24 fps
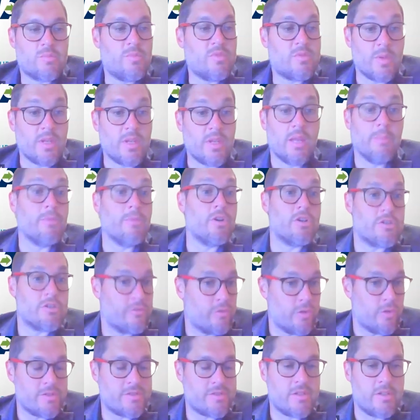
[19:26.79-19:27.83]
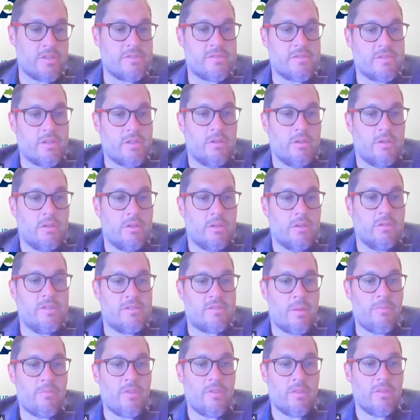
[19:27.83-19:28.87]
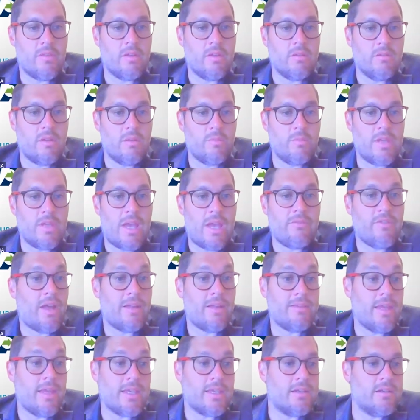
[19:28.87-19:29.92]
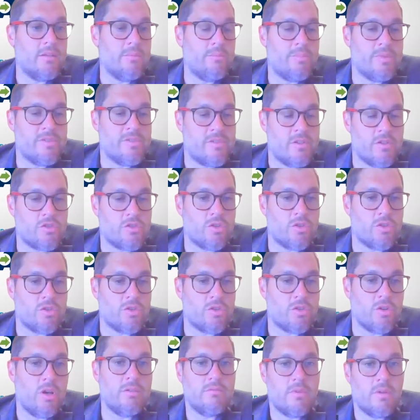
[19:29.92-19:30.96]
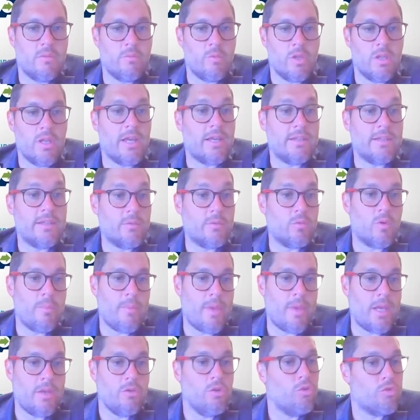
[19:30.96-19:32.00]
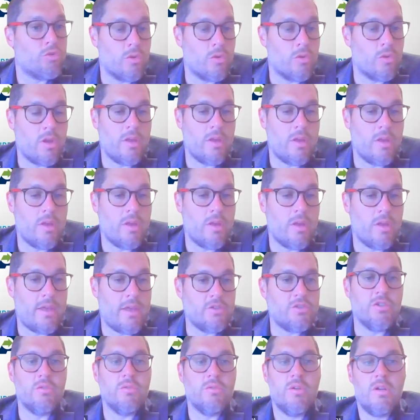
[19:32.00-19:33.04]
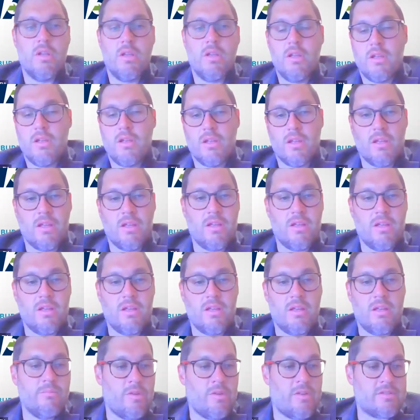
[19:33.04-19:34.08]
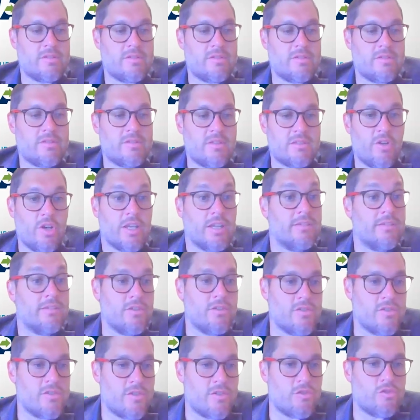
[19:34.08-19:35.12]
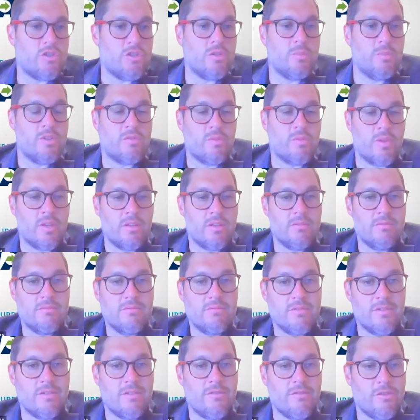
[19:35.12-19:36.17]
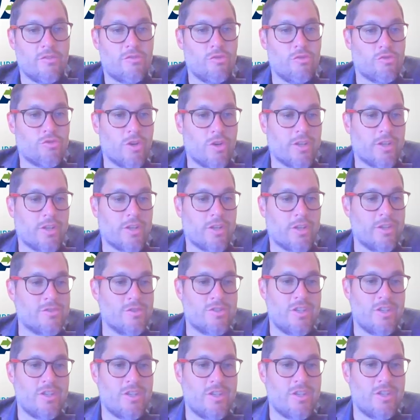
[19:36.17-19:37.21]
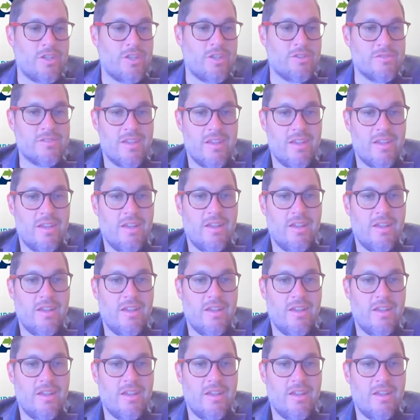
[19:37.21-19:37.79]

Speed limiters, for instance, is something that we have not taken a position on. Will likely remain neutral on that issue. That's a very contentious issue between the two trucking associations.